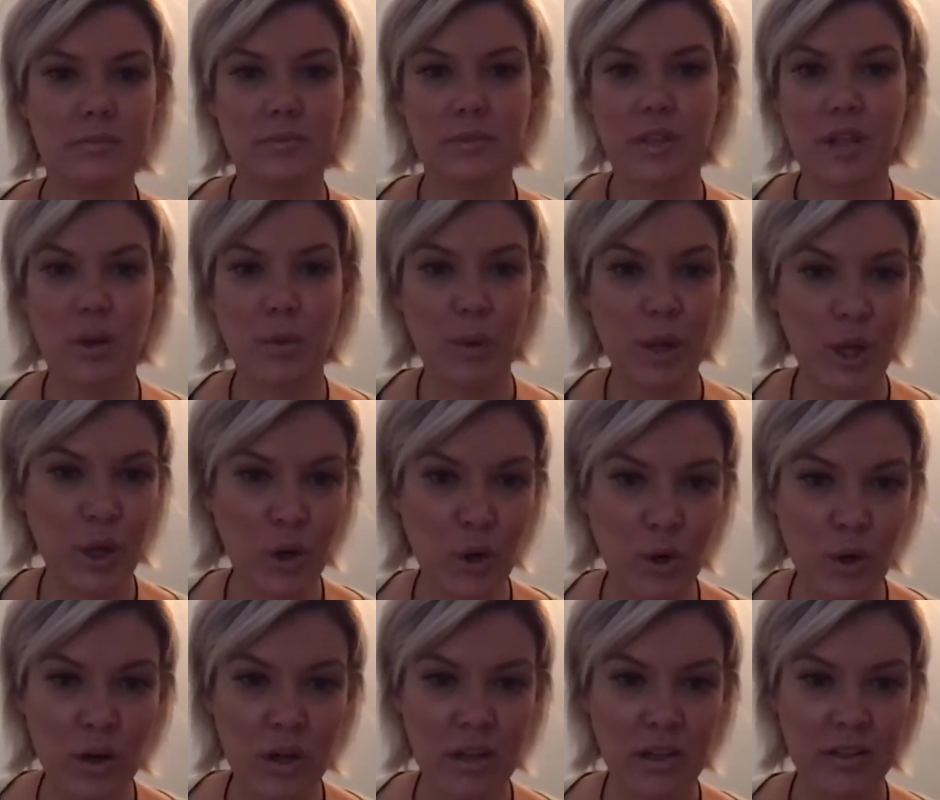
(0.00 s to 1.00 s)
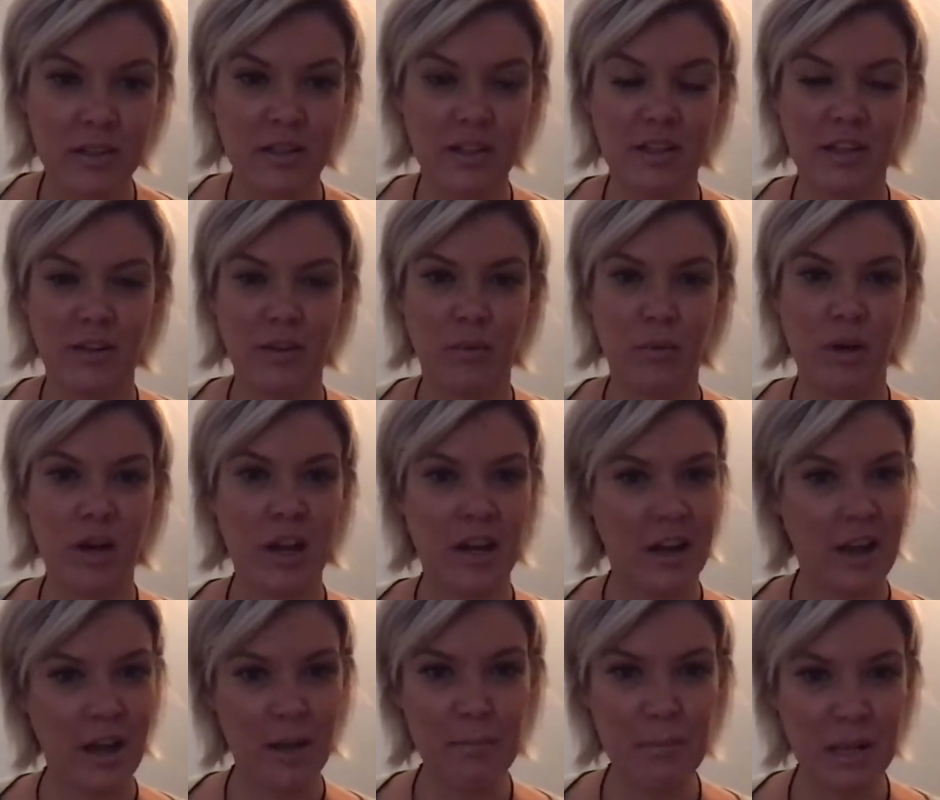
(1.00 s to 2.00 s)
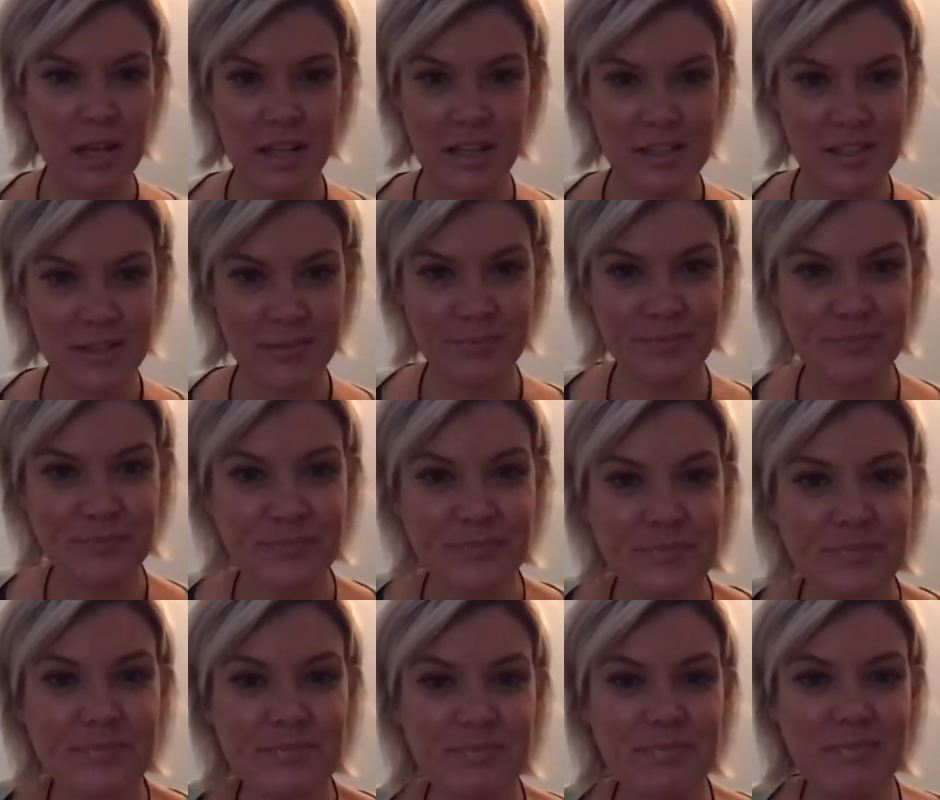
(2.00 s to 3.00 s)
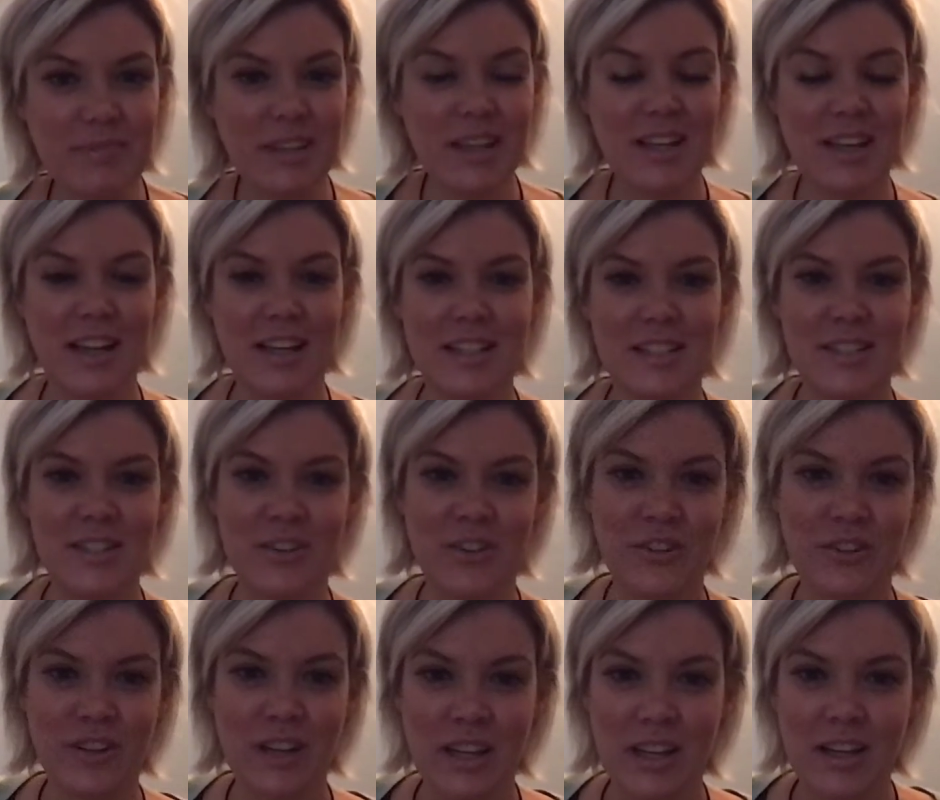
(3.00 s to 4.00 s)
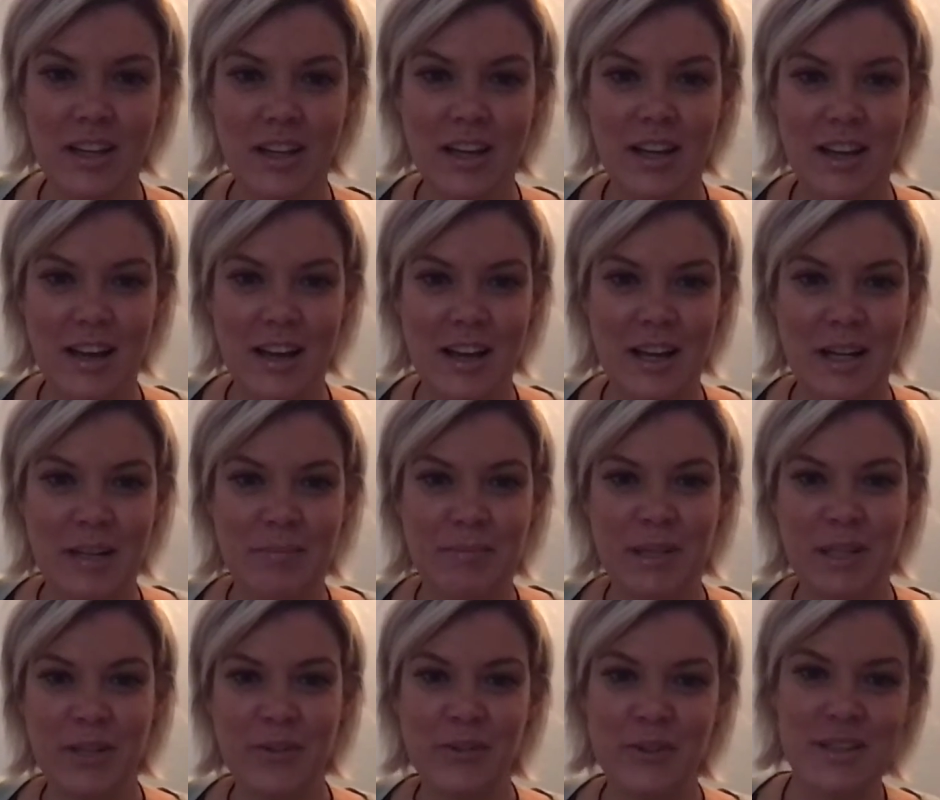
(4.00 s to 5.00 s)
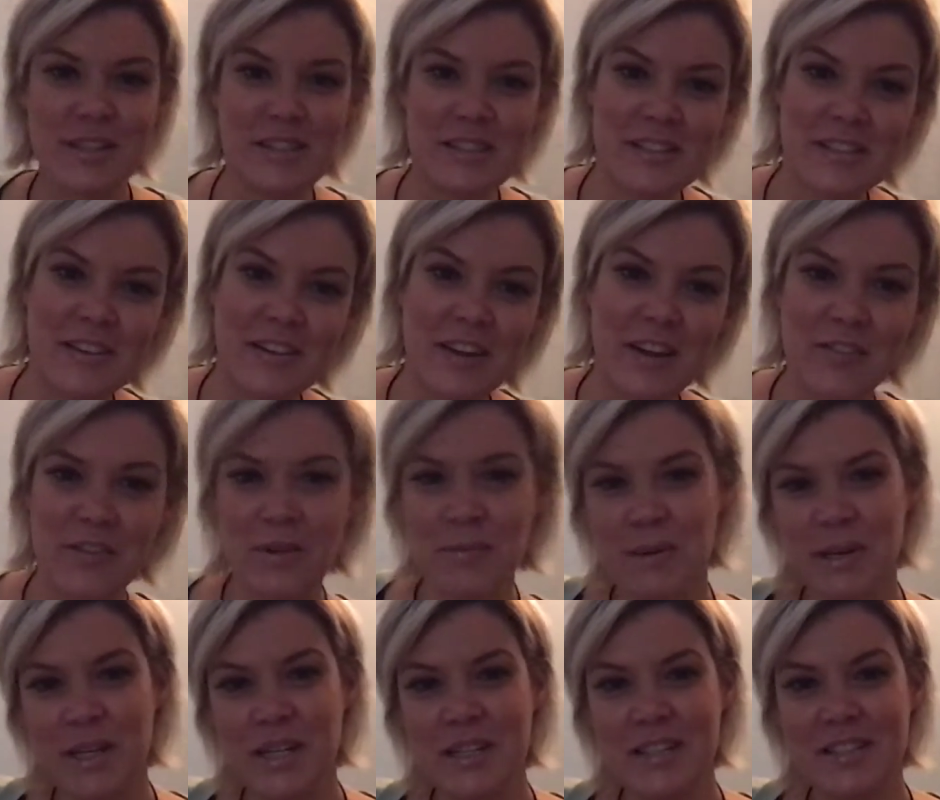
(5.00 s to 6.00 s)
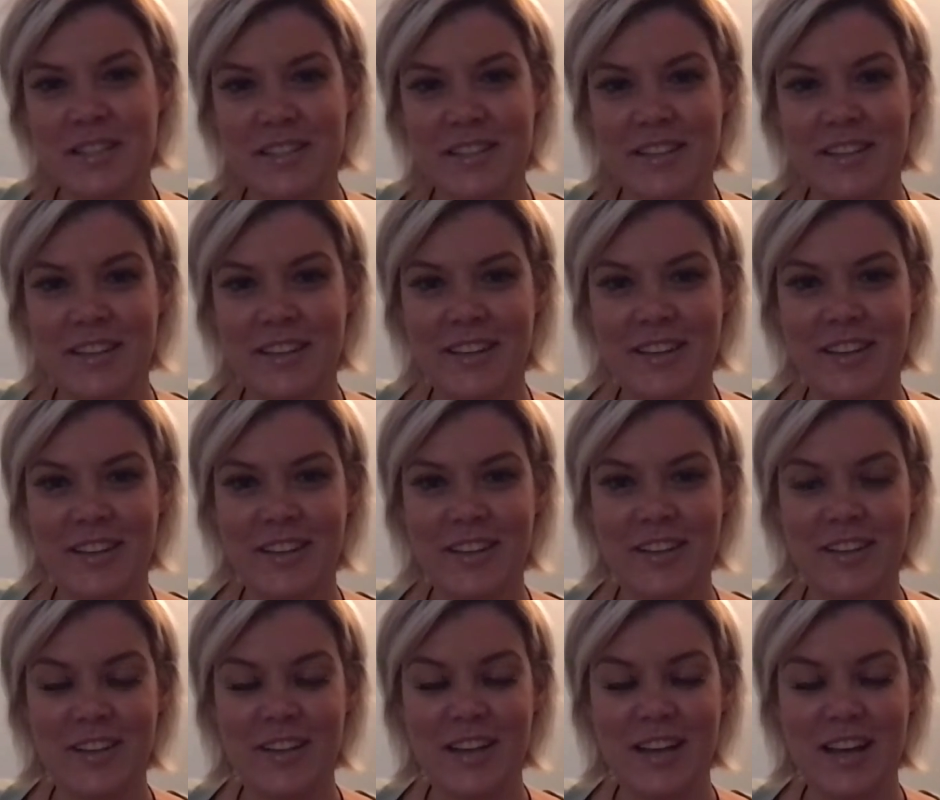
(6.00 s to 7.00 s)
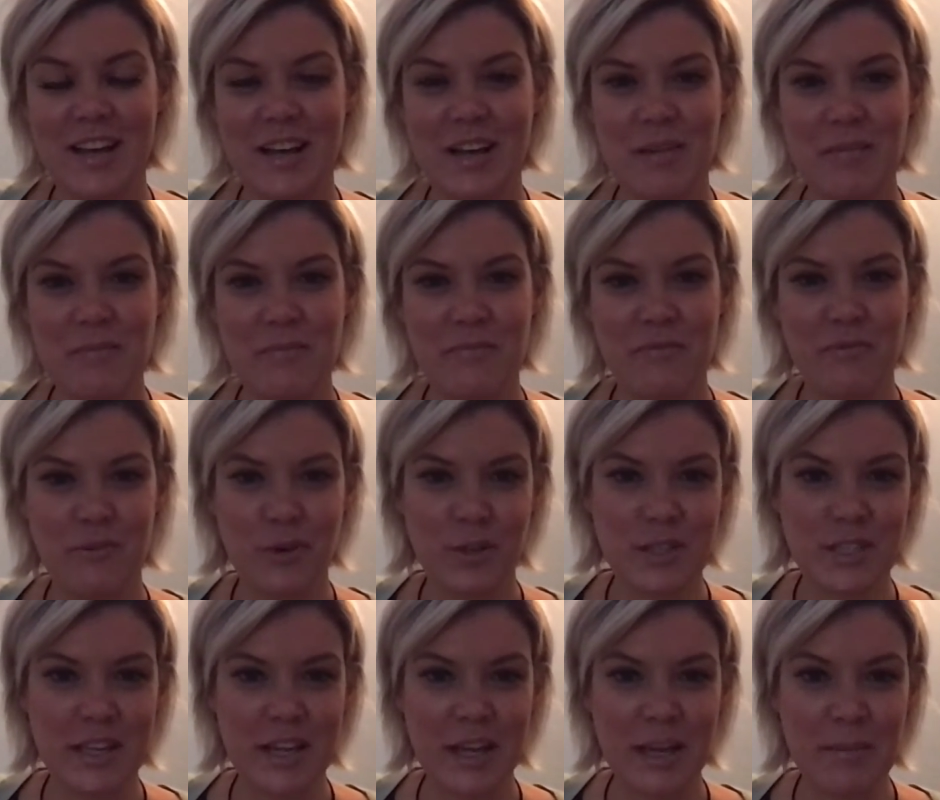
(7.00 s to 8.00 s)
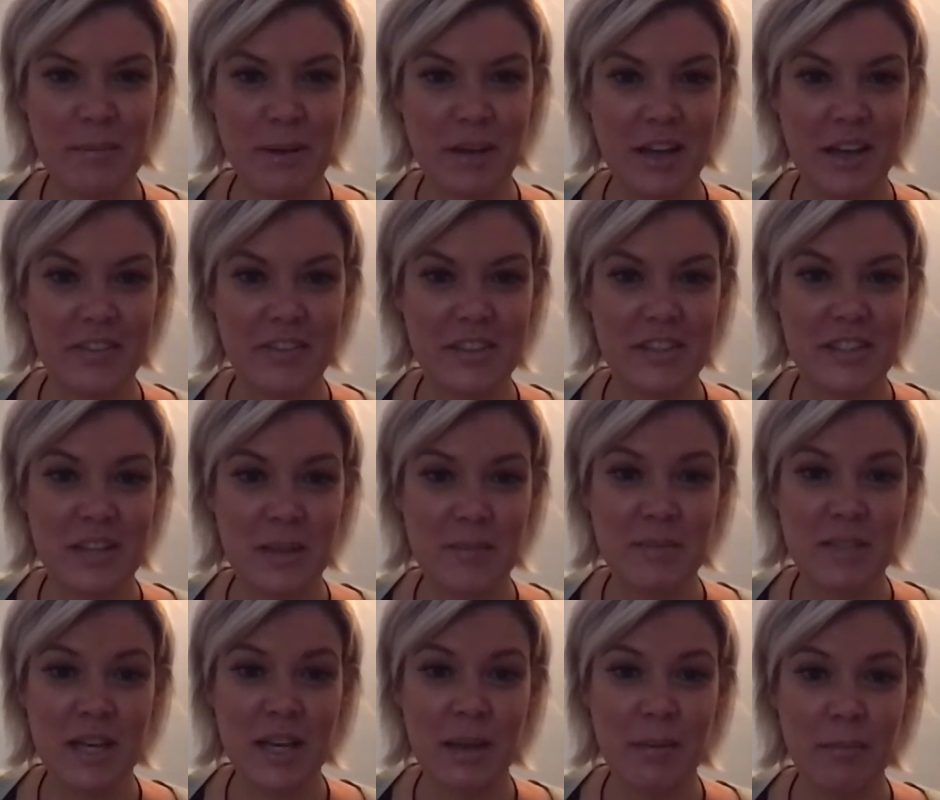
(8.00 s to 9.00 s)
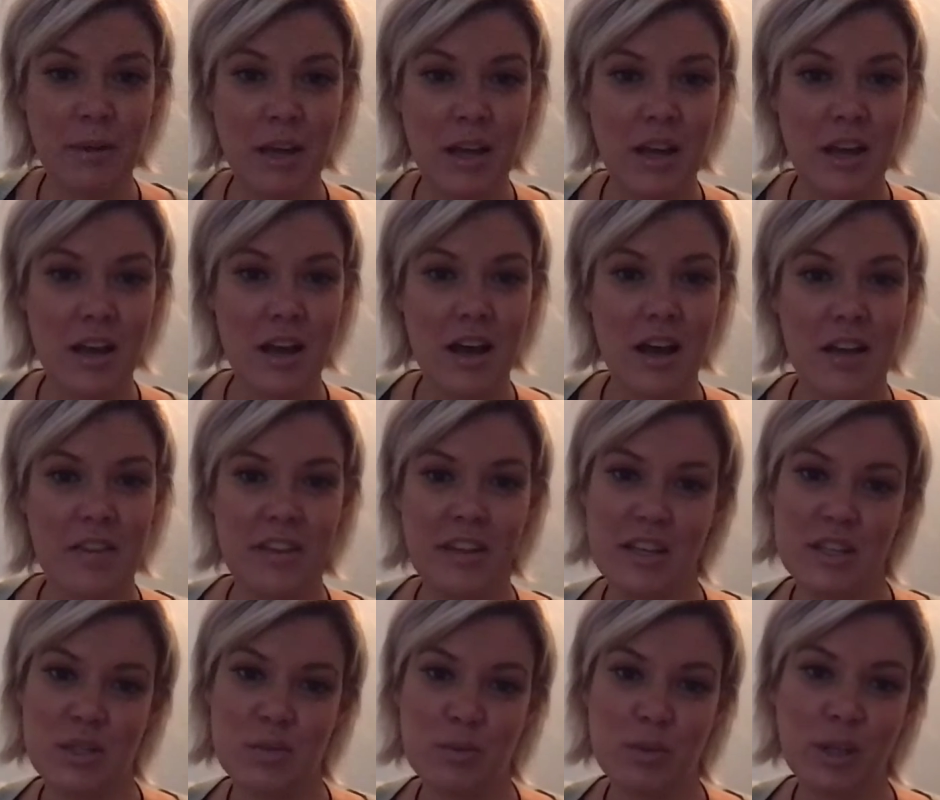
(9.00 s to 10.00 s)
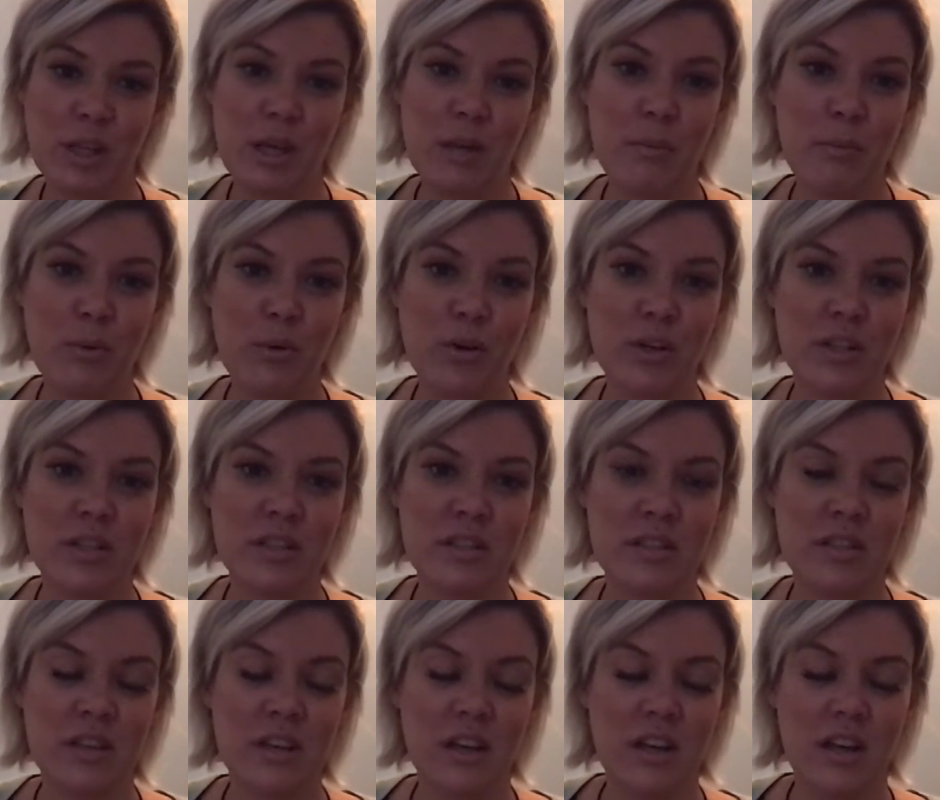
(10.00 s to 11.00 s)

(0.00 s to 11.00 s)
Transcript: there we go. We're at 9 minutes. And so I know this isn't everybody's forte, but at the same time, I think it's really important